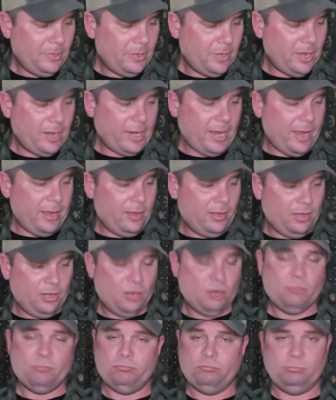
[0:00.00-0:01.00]
Okay,
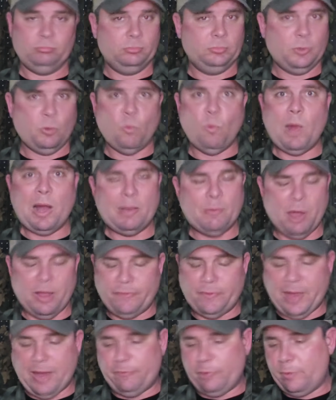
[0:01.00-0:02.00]
one of my
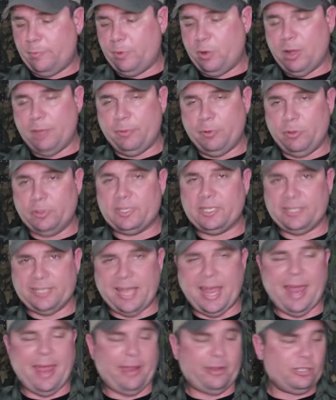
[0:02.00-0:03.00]
favorite bipods. It's
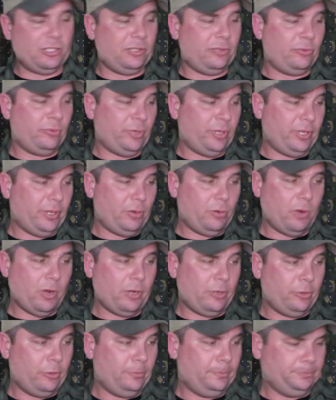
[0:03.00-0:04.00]
actually really
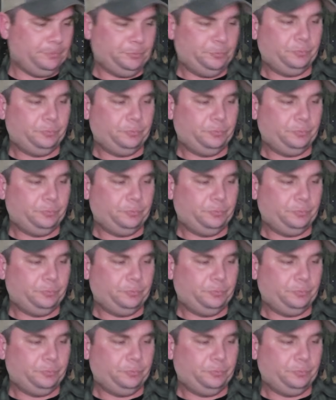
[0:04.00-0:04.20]
quite good.